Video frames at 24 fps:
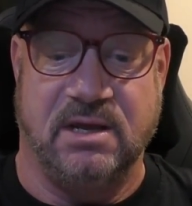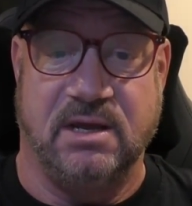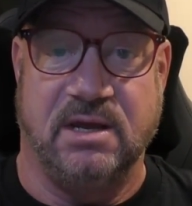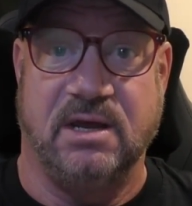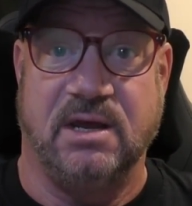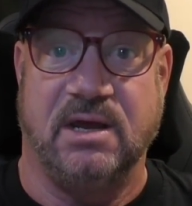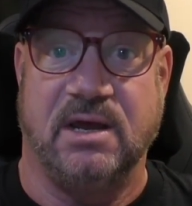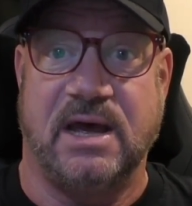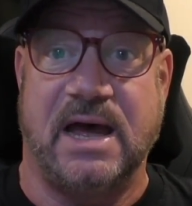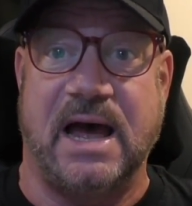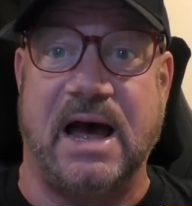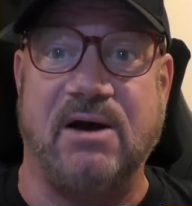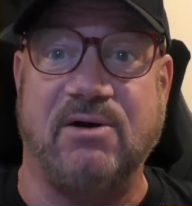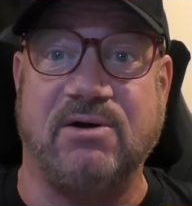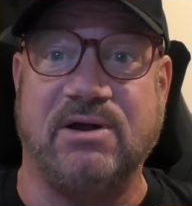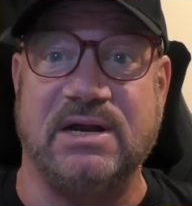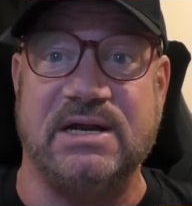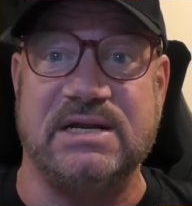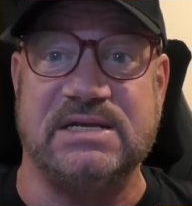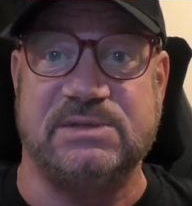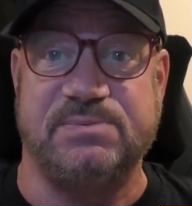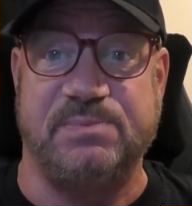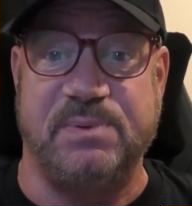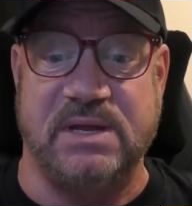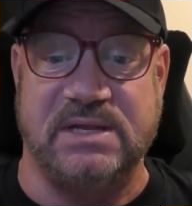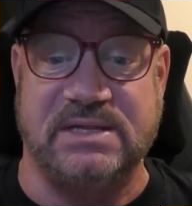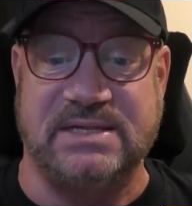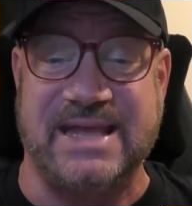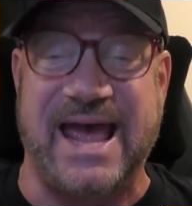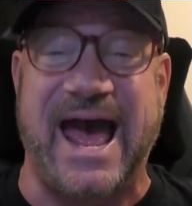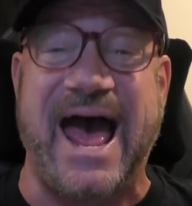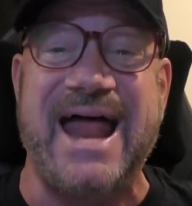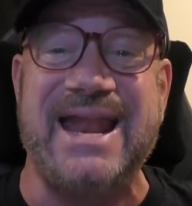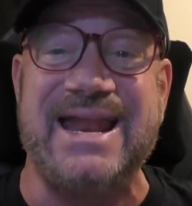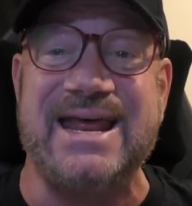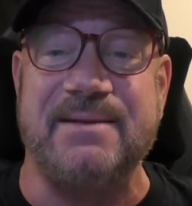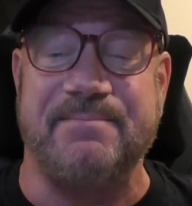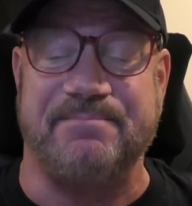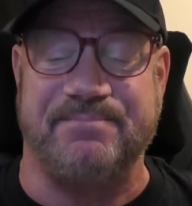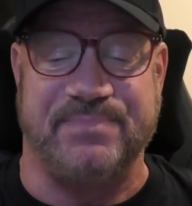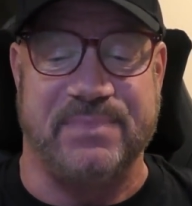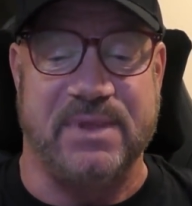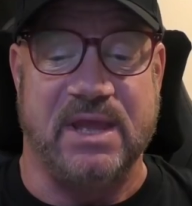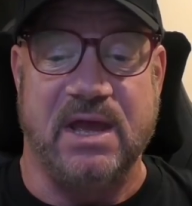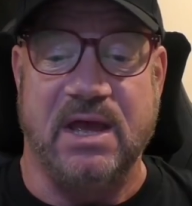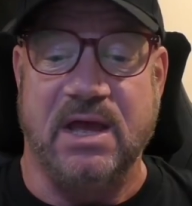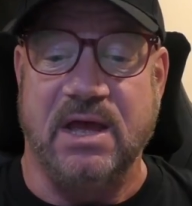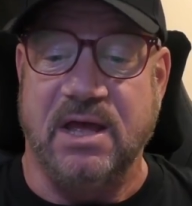How can this be that?
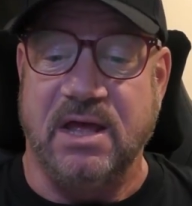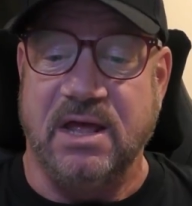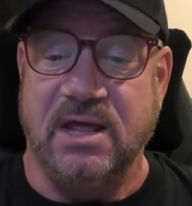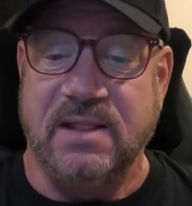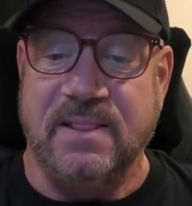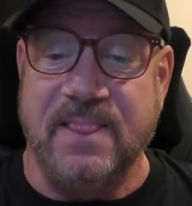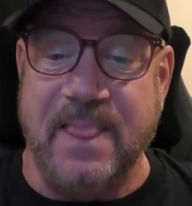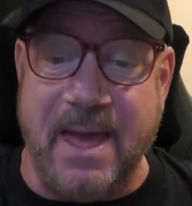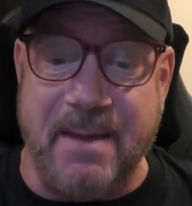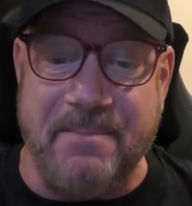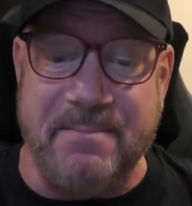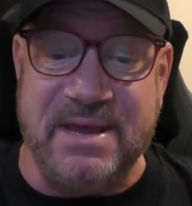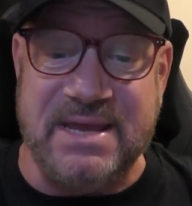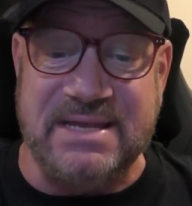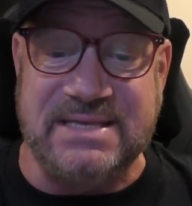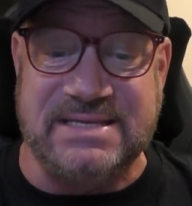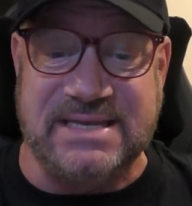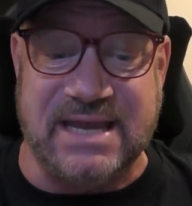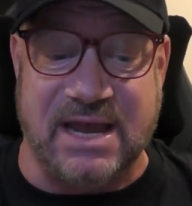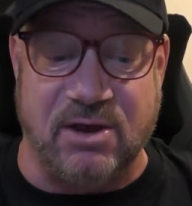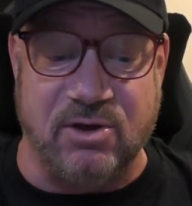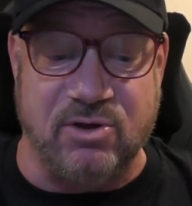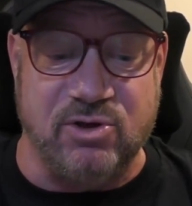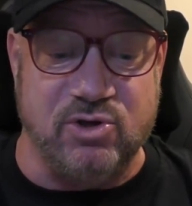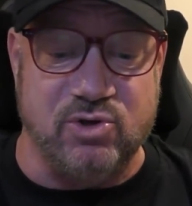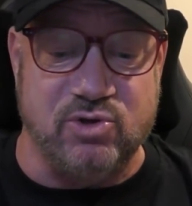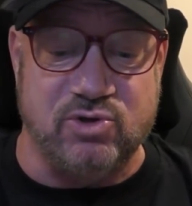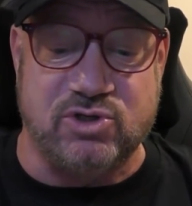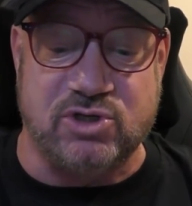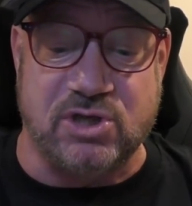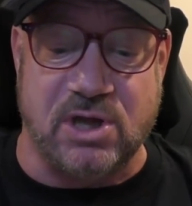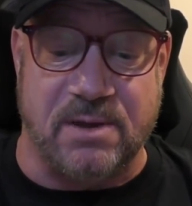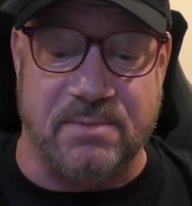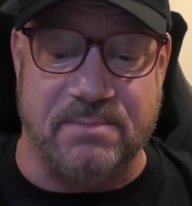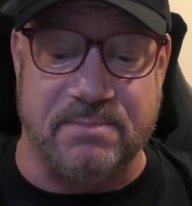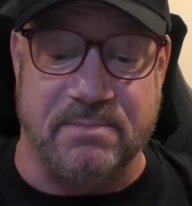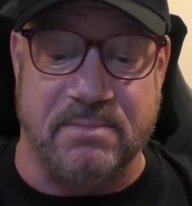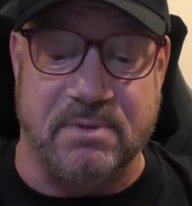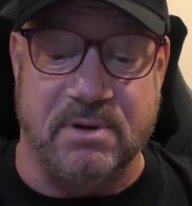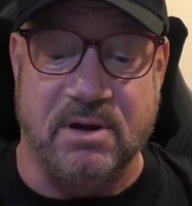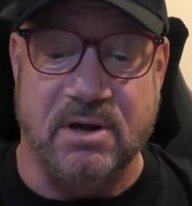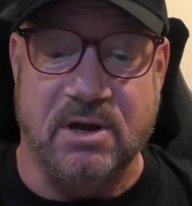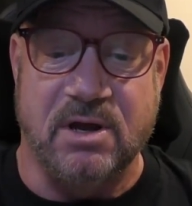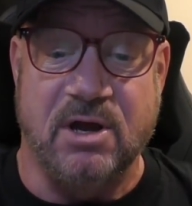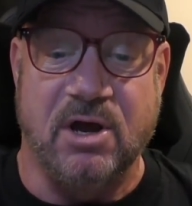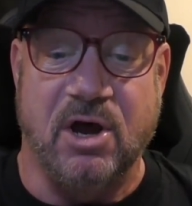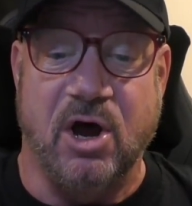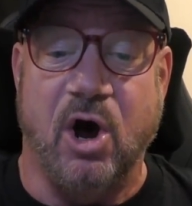It, let me tell you something.
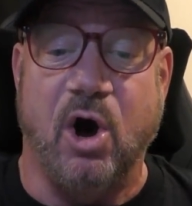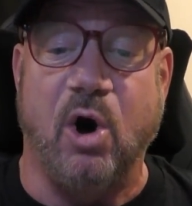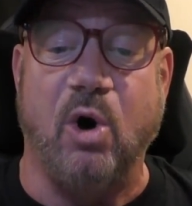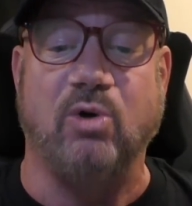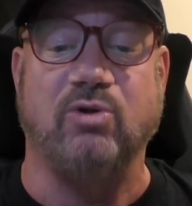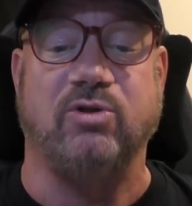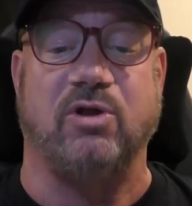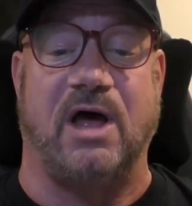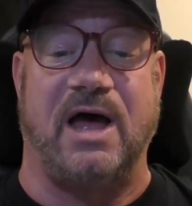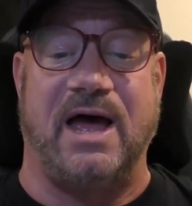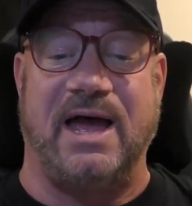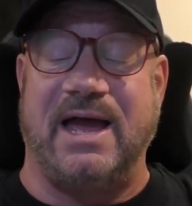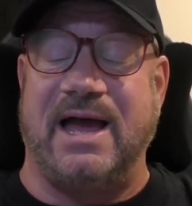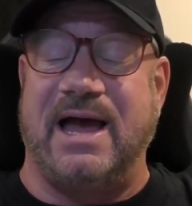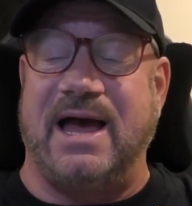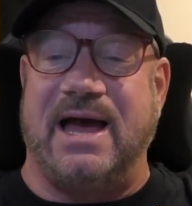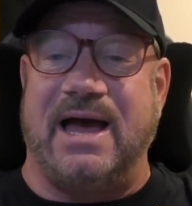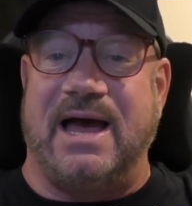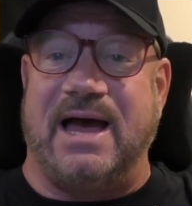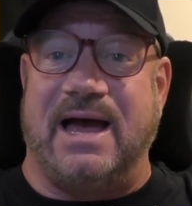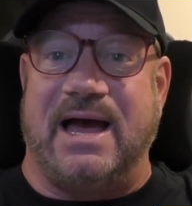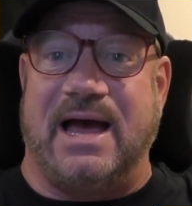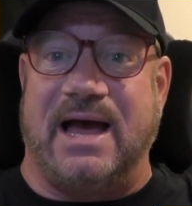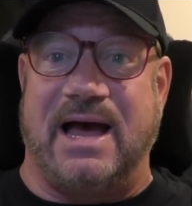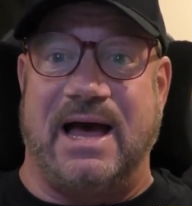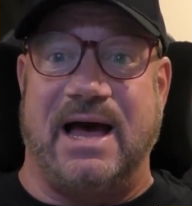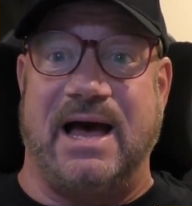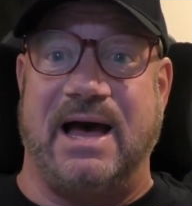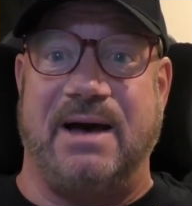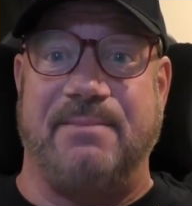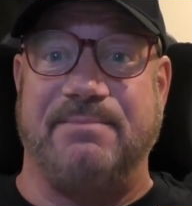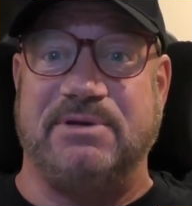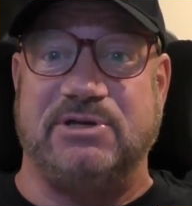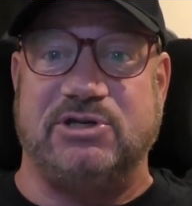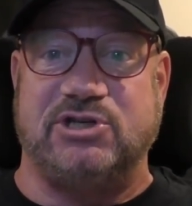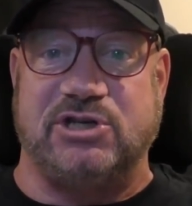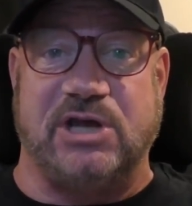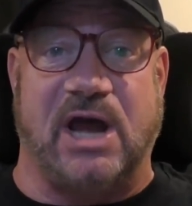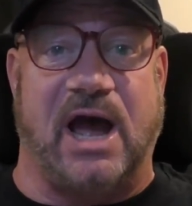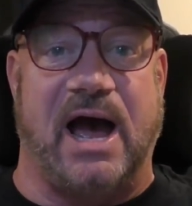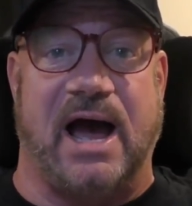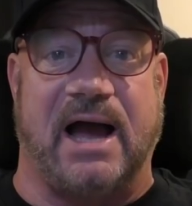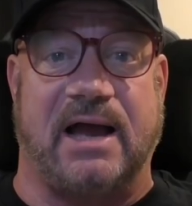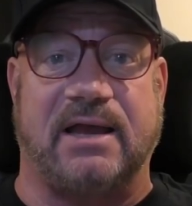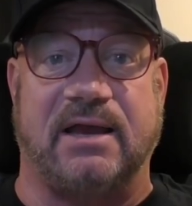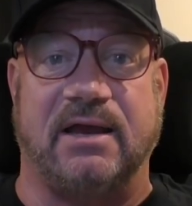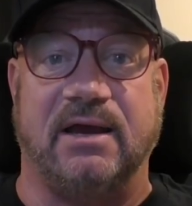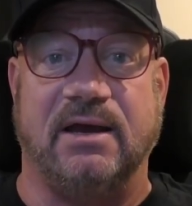Hold on, I, I, I, I'm in
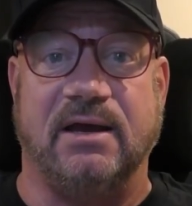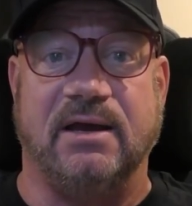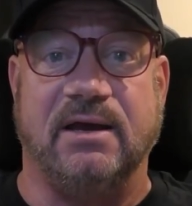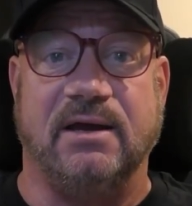shock.